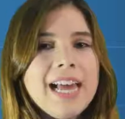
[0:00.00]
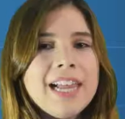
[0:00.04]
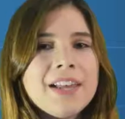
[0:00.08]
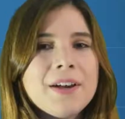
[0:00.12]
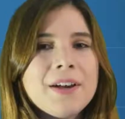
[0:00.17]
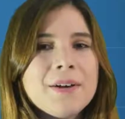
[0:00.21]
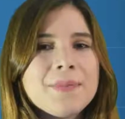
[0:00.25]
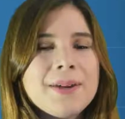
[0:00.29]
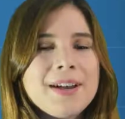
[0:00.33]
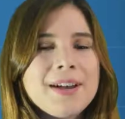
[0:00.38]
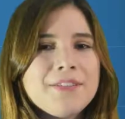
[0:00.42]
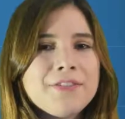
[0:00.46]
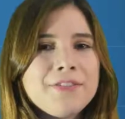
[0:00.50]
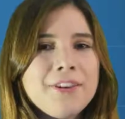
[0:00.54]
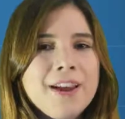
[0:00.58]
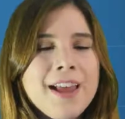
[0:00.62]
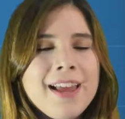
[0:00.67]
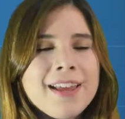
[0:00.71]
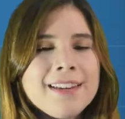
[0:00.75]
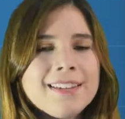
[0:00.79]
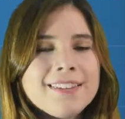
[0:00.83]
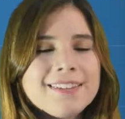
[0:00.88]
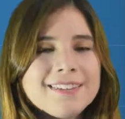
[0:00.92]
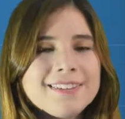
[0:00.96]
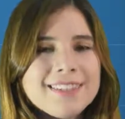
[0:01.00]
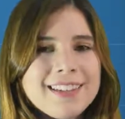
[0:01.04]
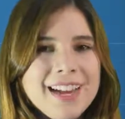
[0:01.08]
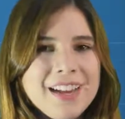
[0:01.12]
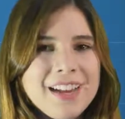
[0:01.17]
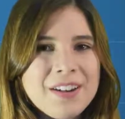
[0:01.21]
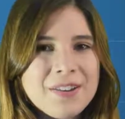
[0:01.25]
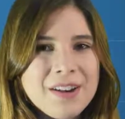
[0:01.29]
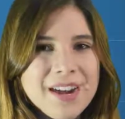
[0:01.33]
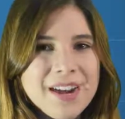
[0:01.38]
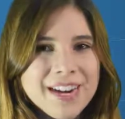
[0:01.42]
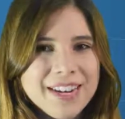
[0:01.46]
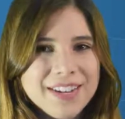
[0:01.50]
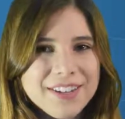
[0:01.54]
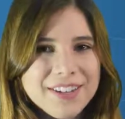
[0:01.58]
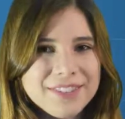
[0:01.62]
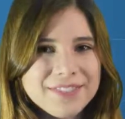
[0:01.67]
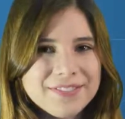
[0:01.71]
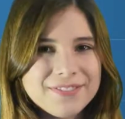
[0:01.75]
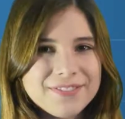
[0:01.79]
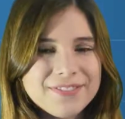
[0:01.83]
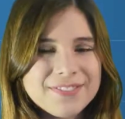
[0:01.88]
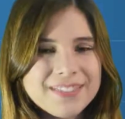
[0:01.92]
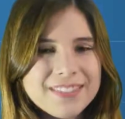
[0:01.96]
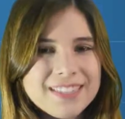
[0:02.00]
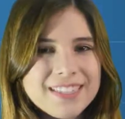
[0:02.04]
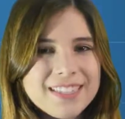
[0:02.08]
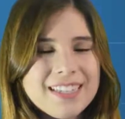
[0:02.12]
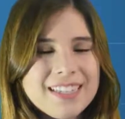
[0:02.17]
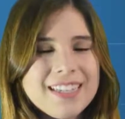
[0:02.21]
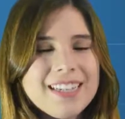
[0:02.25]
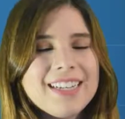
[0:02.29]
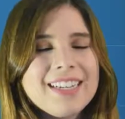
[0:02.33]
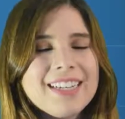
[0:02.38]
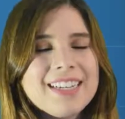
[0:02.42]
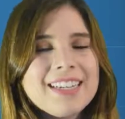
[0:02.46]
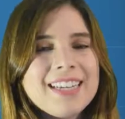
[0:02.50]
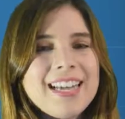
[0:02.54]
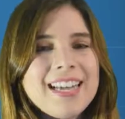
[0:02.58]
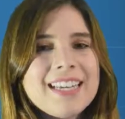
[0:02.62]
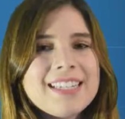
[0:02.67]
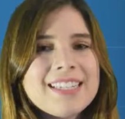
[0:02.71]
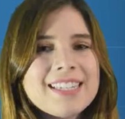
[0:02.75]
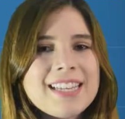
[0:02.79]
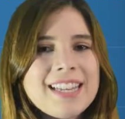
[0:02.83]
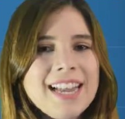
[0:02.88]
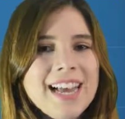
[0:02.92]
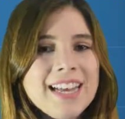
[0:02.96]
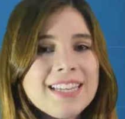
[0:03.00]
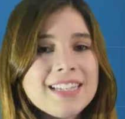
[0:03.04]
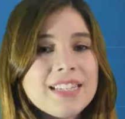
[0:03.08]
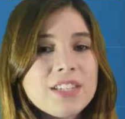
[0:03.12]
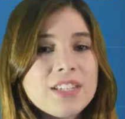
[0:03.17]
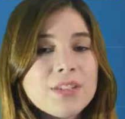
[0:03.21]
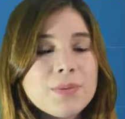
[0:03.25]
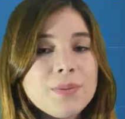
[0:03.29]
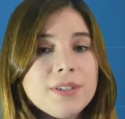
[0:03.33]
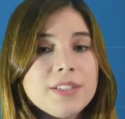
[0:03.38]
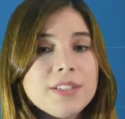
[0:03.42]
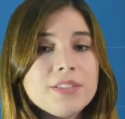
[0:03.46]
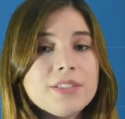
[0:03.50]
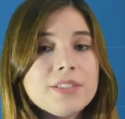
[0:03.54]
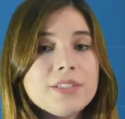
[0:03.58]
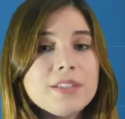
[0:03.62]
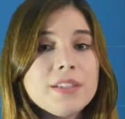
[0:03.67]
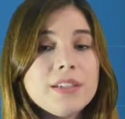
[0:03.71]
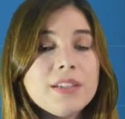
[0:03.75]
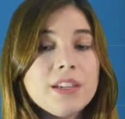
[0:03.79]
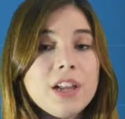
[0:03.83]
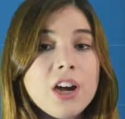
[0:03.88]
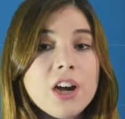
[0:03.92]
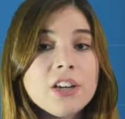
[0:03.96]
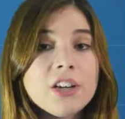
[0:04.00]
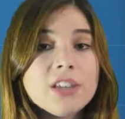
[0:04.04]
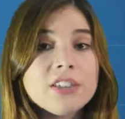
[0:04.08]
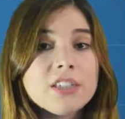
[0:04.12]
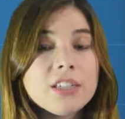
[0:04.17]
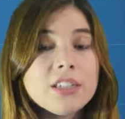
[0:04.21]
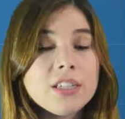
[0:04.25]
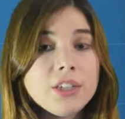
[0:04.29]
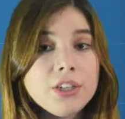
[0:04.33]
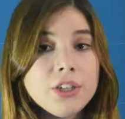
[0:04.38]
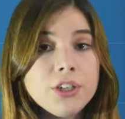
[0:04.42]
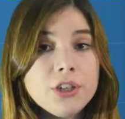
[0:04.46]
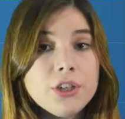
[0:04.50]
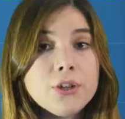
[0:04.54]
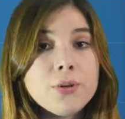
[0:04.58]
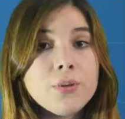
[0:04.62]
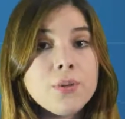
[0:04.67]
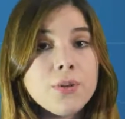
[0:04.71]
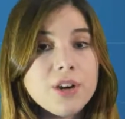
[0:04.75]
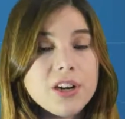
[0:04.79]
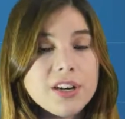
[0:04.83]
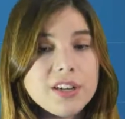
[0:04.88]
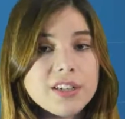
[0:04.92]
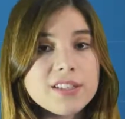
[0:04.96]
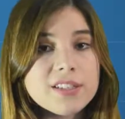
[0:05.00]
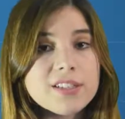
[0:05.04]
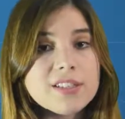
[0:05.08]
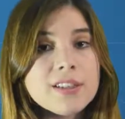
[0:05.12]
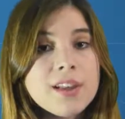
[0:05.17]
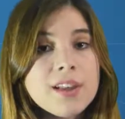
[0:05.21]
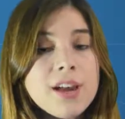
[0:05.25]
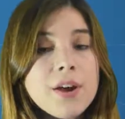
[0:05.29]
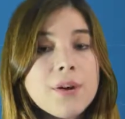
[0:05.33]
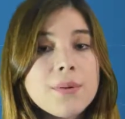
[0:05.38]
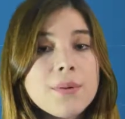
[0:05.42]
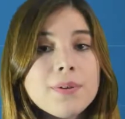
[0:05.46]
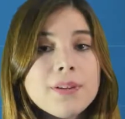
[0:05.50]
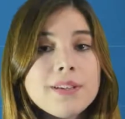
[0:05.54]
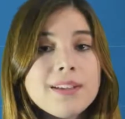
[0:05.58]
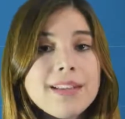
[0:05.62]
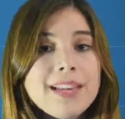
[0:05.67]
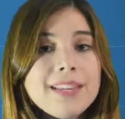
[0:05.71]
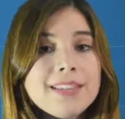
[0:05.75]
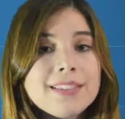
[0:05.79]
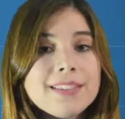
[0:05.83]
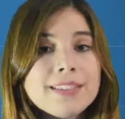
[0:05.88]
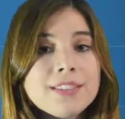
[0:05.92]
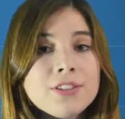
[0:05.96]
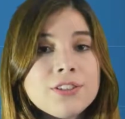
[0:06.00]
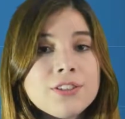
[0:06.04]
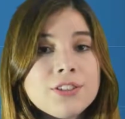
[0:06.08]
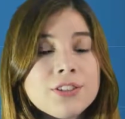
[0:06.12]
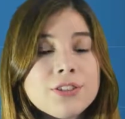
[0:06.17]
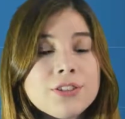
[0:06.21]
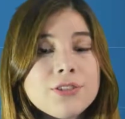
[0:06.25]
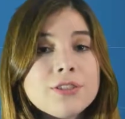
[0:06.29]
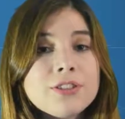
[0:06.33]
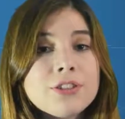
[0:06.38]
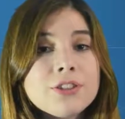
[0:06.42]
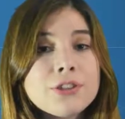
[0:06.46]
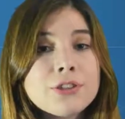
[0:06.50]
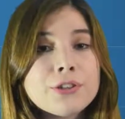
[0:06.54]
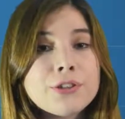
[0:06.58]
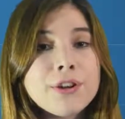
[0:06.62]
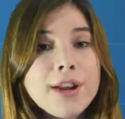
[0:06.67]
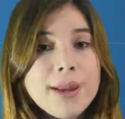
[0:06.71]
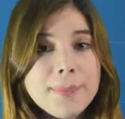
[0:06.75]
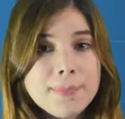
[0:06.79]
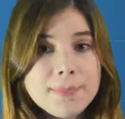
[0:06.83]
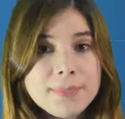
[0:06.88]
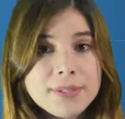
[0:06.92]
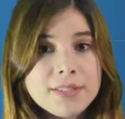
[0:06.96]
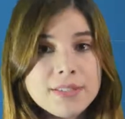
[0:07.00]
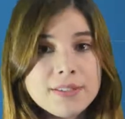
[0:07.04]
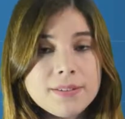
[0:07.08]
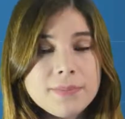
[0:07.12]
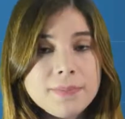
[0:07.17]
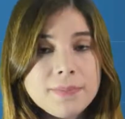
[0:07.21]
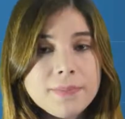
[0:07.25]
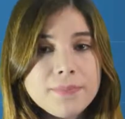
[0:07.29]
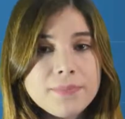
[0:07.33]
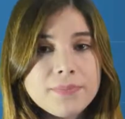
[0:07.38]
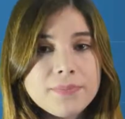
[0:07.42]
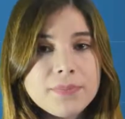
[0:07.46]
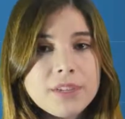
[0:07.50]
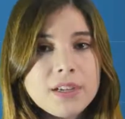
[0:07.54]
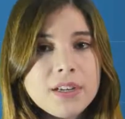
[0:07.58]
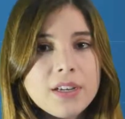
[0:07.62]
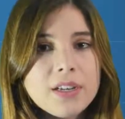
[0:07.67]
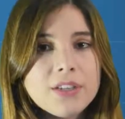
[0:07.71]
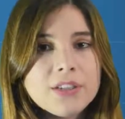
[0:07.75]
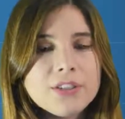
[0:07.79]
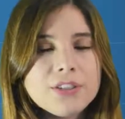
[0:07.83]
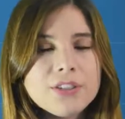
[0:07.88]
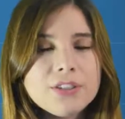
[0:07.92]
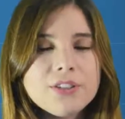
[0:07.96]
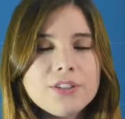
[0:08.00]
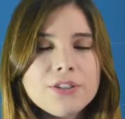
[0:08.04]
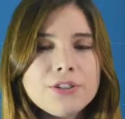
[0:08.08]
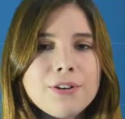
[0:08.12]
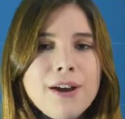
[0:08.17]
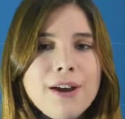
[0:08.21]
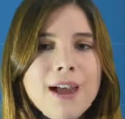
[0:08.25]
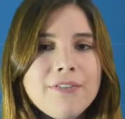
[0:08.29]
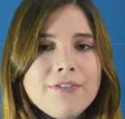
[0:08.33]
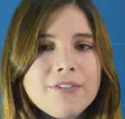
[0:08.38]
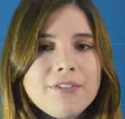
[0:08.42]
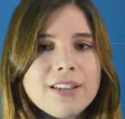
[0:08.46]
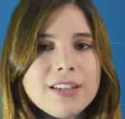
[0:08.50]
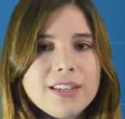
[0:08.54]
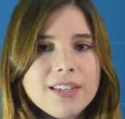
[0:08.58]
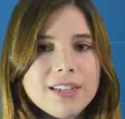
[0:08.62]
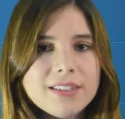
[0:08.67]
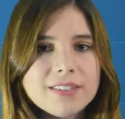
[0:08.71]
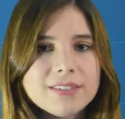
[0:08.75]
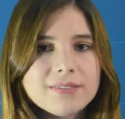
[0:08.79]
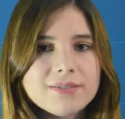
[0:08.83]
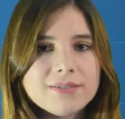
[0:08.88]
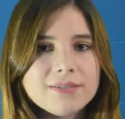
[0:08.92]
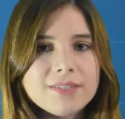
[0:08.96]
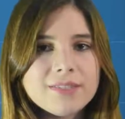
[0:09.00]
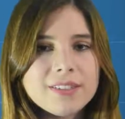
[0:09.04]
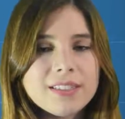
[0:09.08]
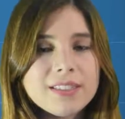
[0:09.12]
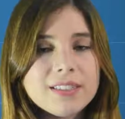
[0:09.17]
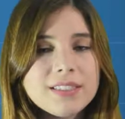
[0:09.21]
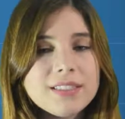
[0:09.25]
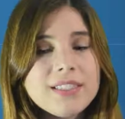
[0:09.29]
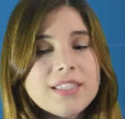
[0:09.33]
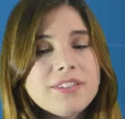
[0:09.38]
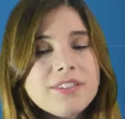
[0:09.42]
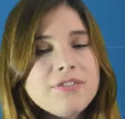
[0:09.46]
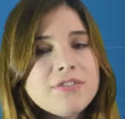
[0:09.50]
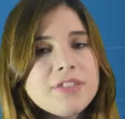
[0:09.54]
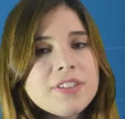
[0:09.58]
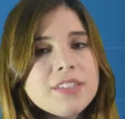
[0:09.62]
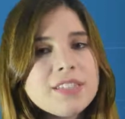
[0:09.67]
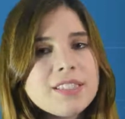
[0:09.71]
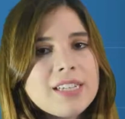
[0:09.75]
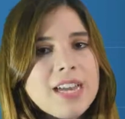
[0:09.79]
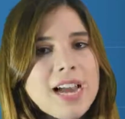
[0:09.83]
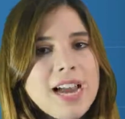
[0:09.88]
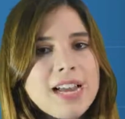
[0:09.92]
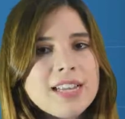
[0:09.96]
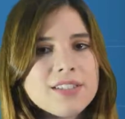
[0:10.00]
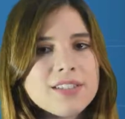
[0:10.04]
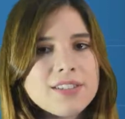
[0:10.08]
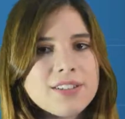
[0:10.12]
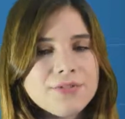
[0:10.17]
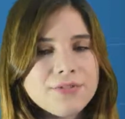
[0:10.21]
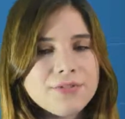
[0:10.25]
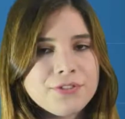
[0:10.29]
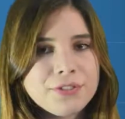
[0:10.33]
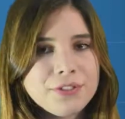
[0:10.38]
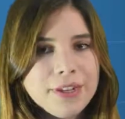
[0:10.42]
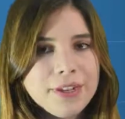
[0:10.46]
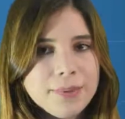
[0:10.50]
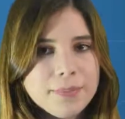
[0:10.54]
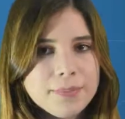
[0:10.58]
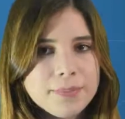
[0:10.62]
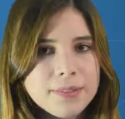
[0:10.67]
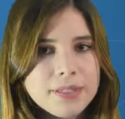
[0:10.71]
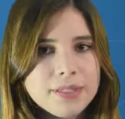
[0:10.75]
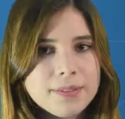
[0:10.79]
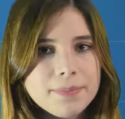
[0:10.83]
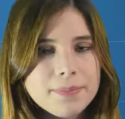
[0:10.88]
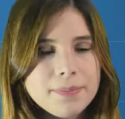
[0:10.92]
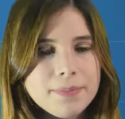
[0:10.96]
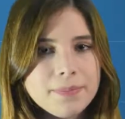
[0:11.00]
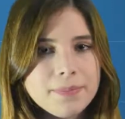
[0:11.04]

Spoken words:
Hello, my friend. How are you? Last classes we learned new words related to trips, to traveling, different kinds of trips.